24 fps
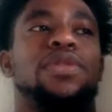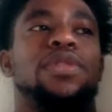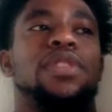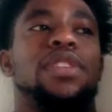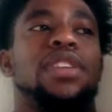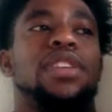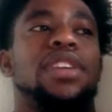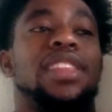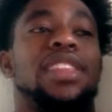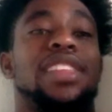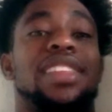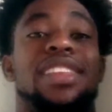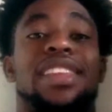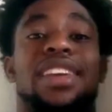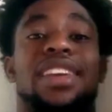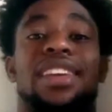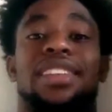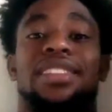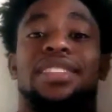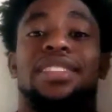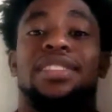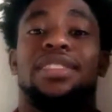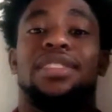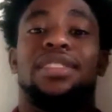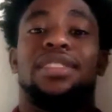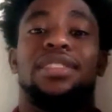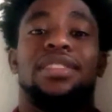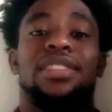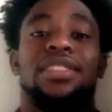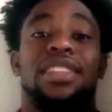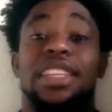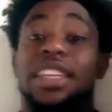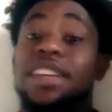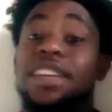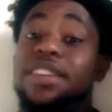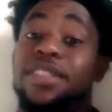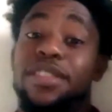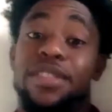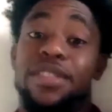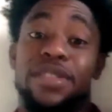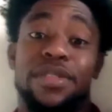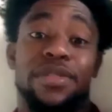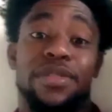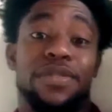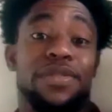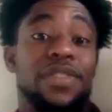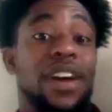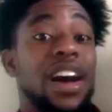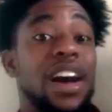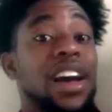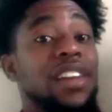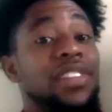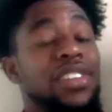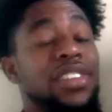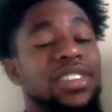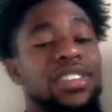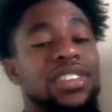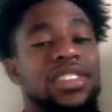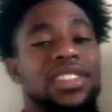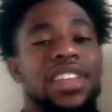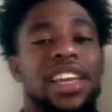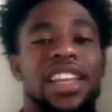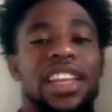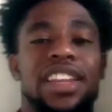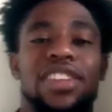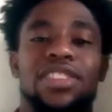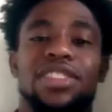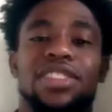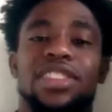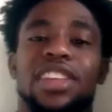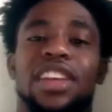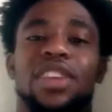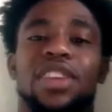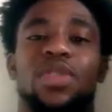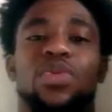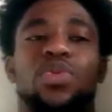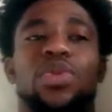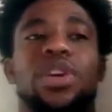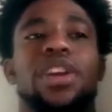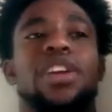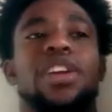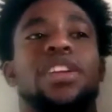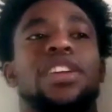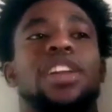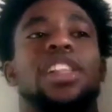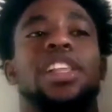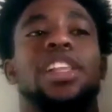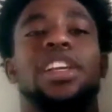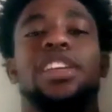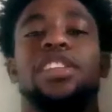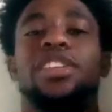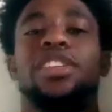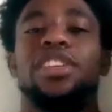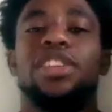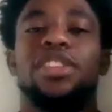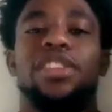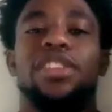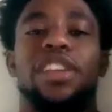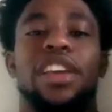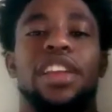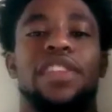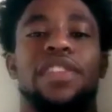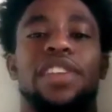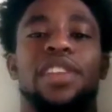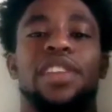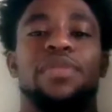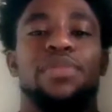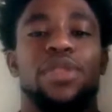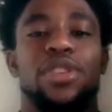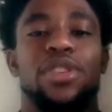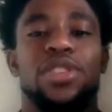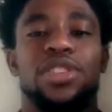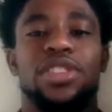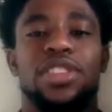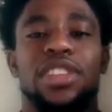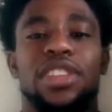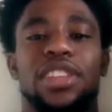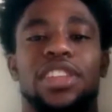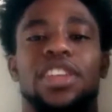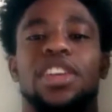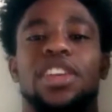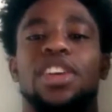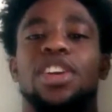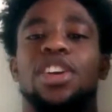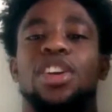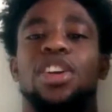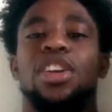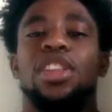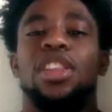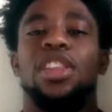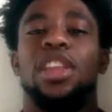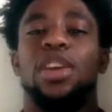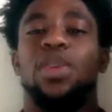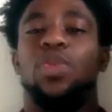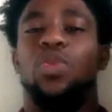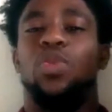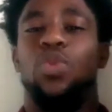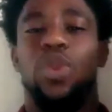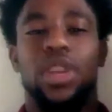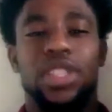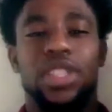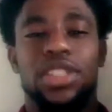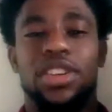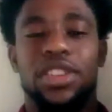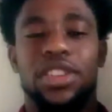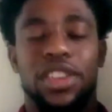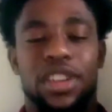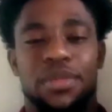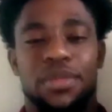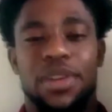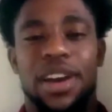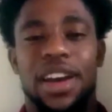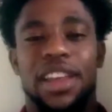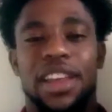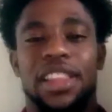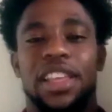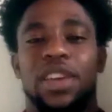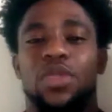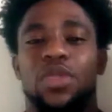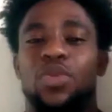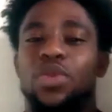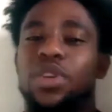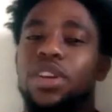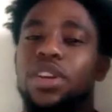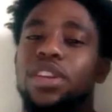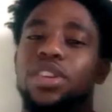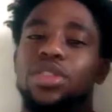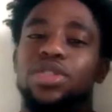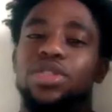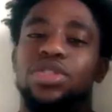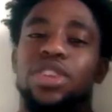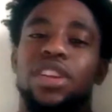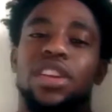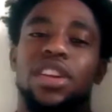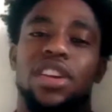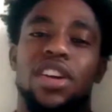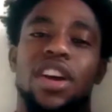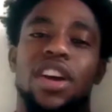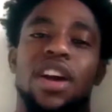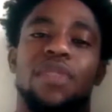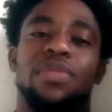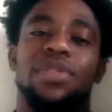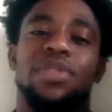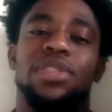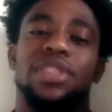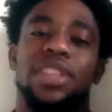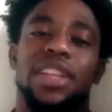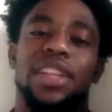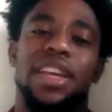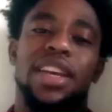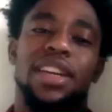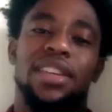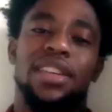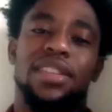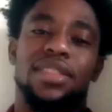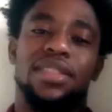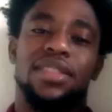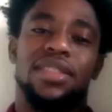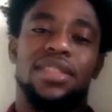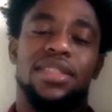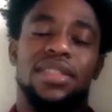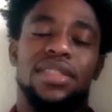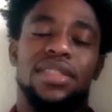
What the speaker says: in the next year, 5 years, 10 years? Like, where clearly you're an innovative person. Like, what's on your mind? Like, what are you trying to accomplish next?